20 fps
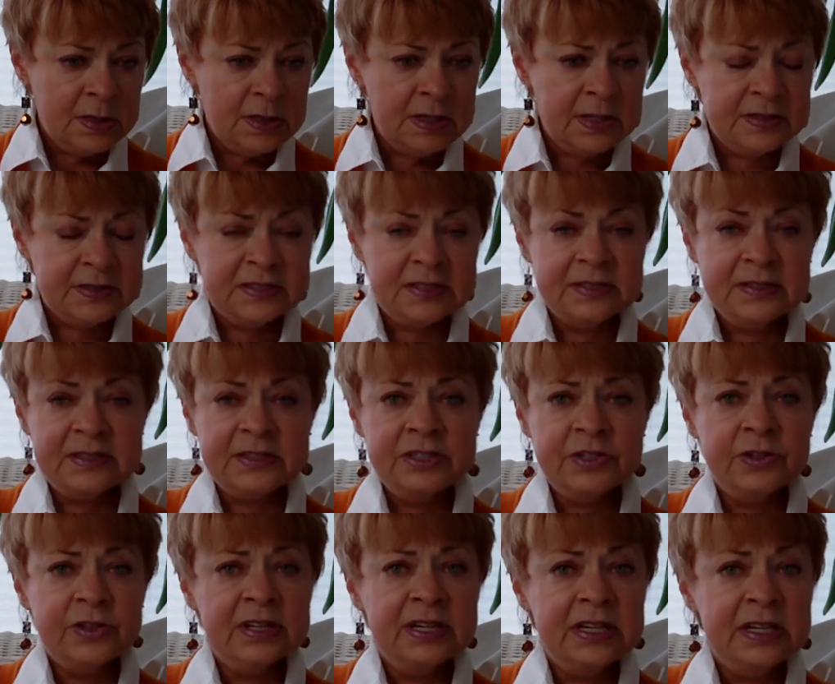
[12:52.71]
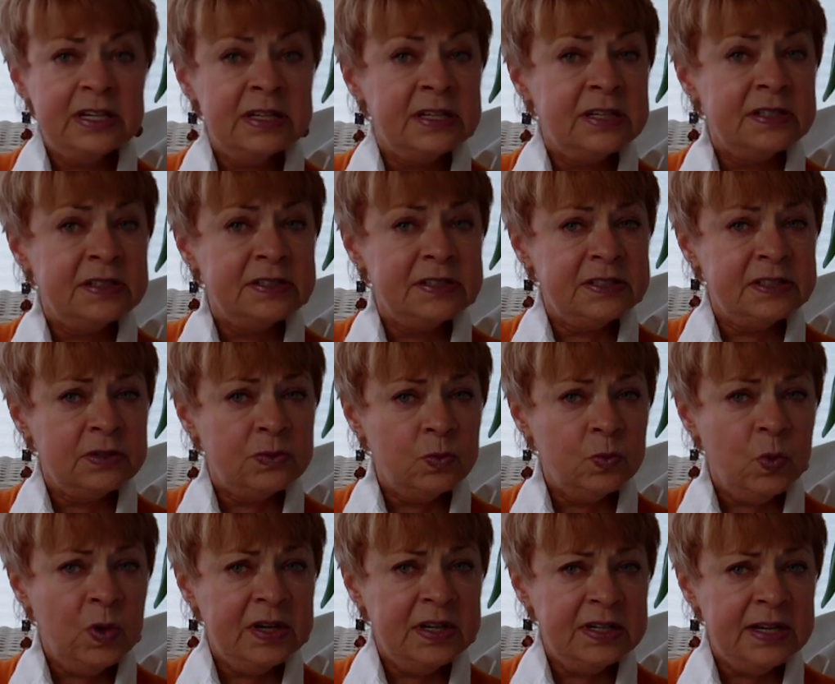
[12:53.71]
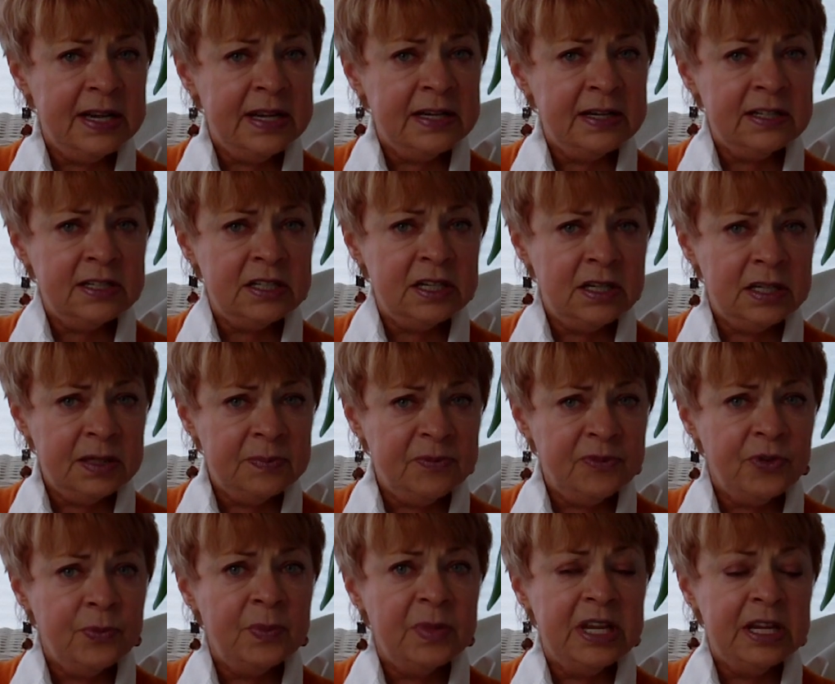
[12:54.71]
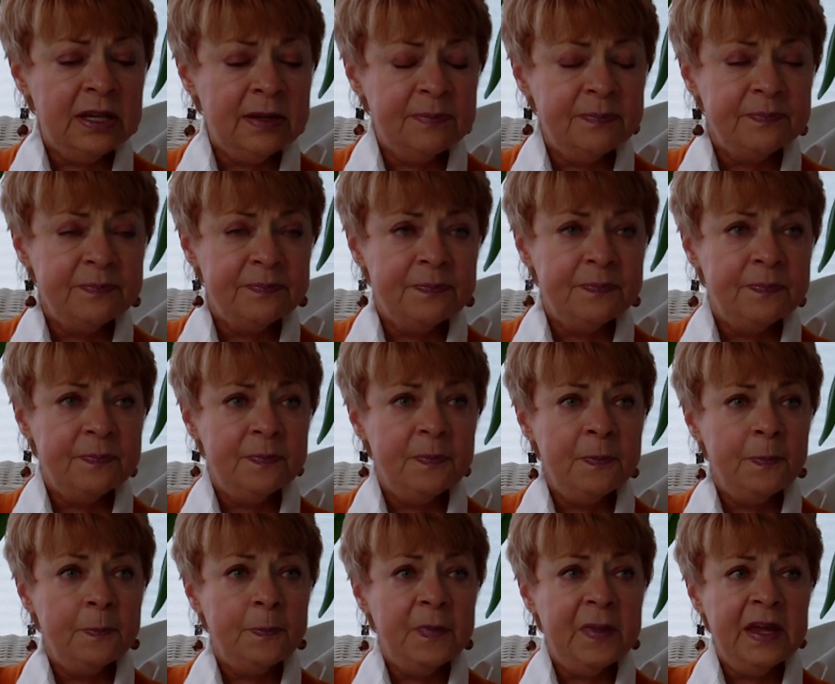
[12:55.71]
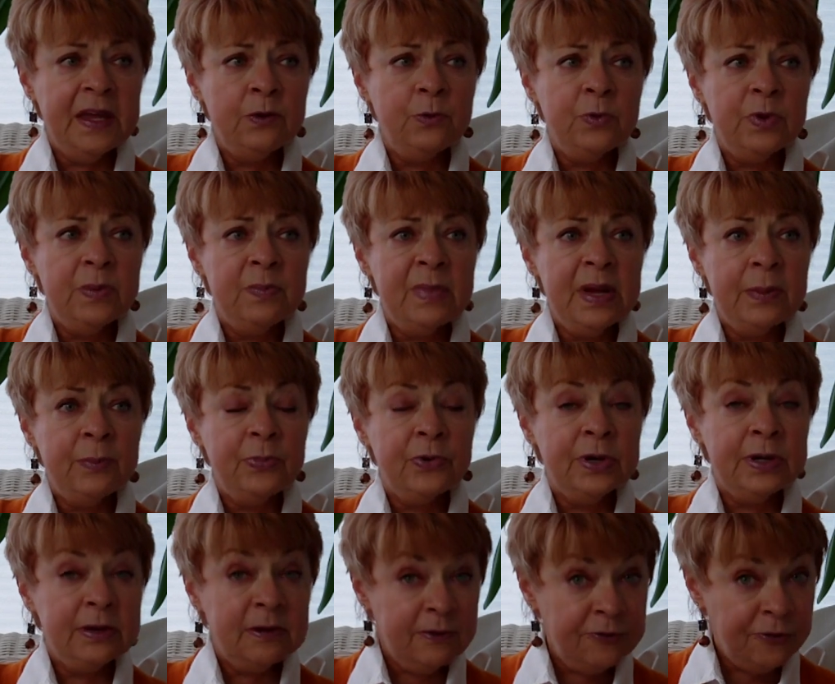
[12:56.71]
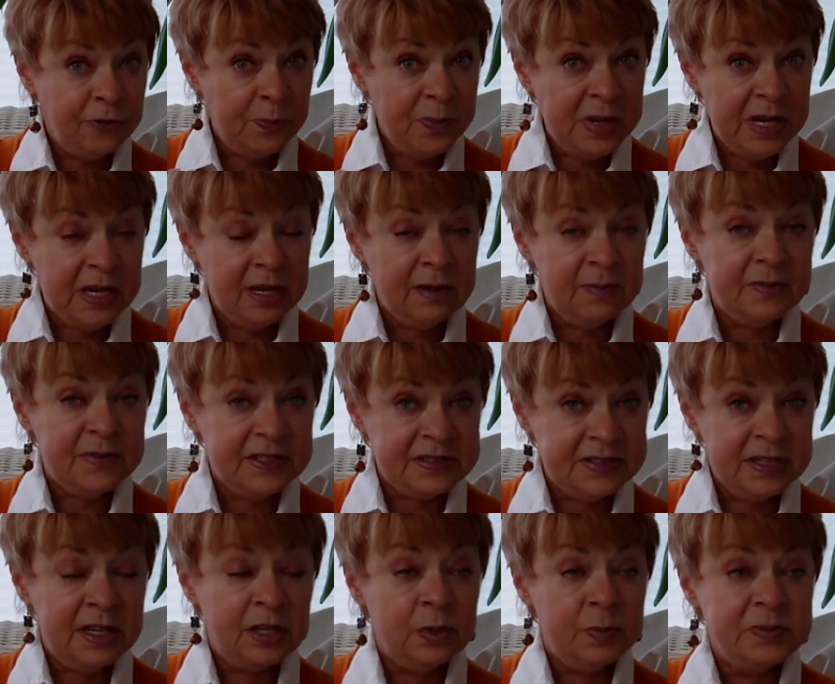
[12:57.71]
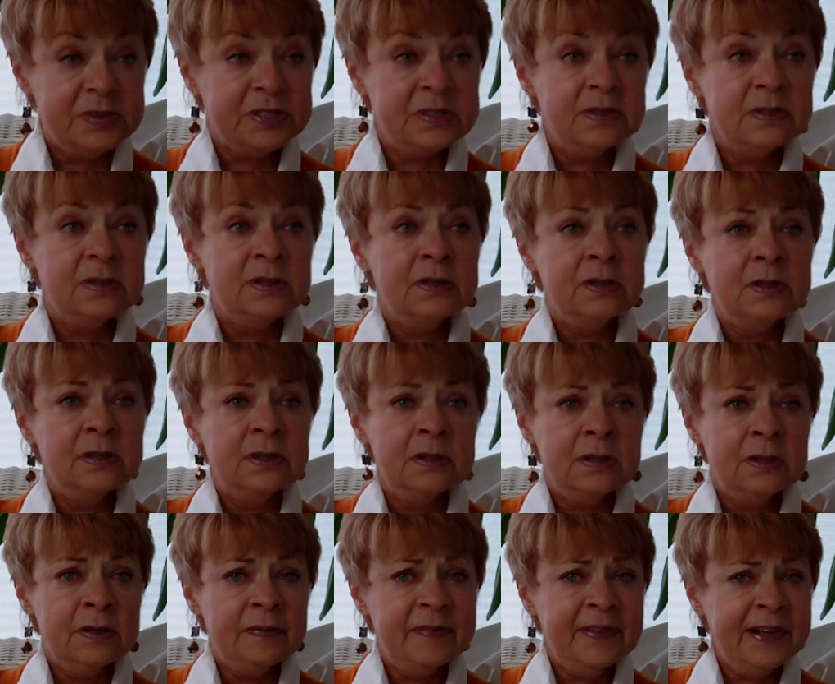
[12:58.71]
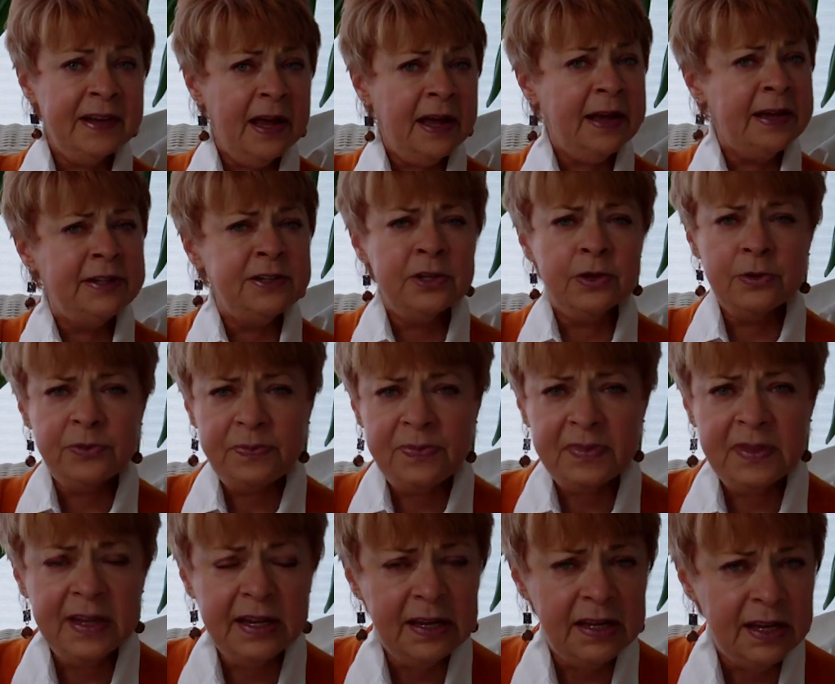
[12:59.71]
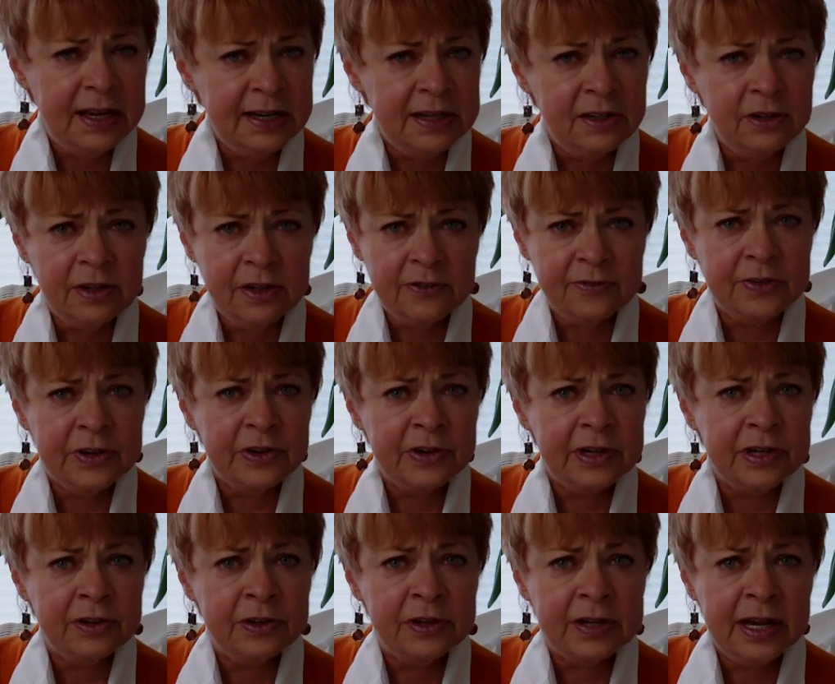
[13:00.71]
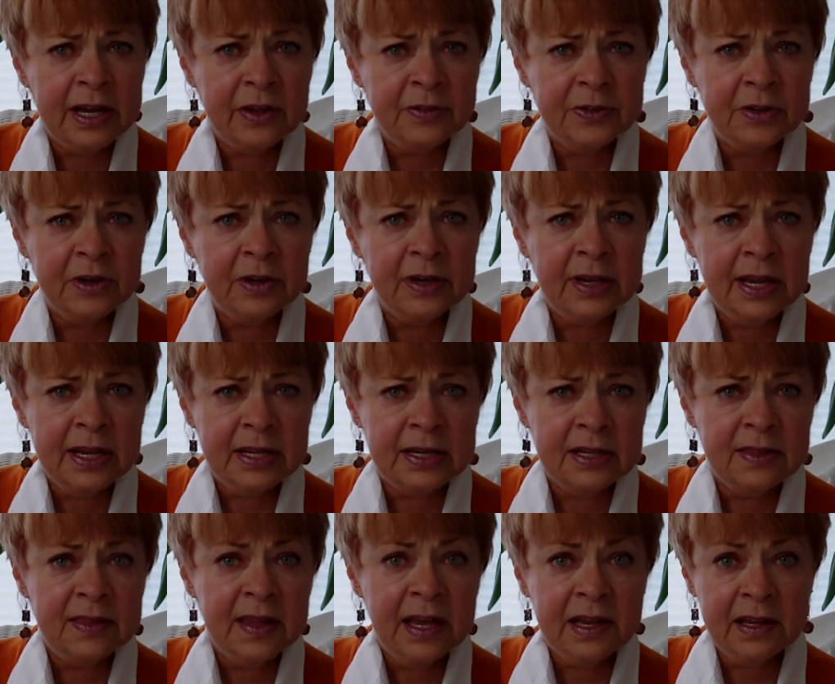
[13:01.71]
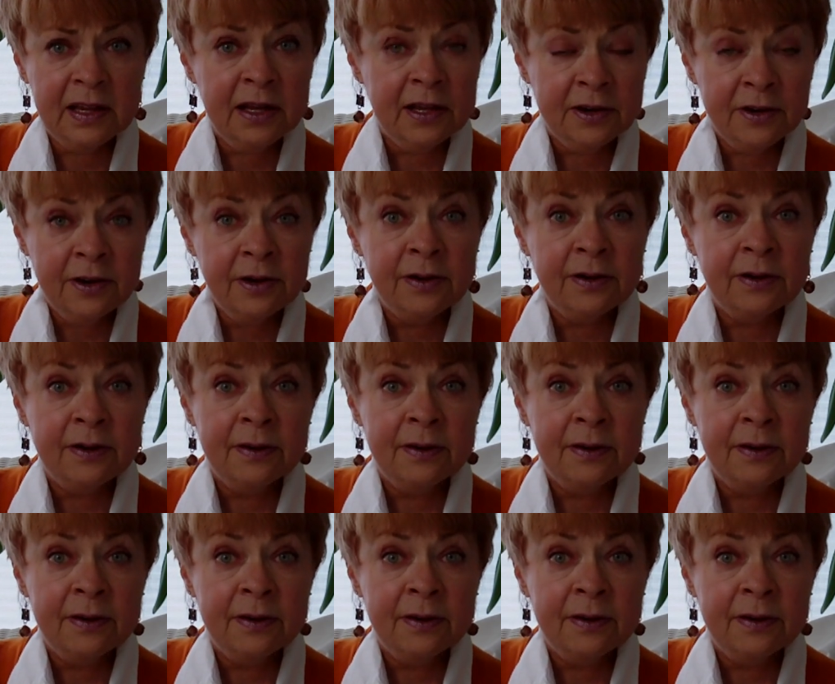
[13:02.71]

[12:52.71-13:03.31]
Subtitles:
It sincerely is one day at a time for me, and remembering, for me, this helps, that I don't think I'd look very good out there laying in that gutter.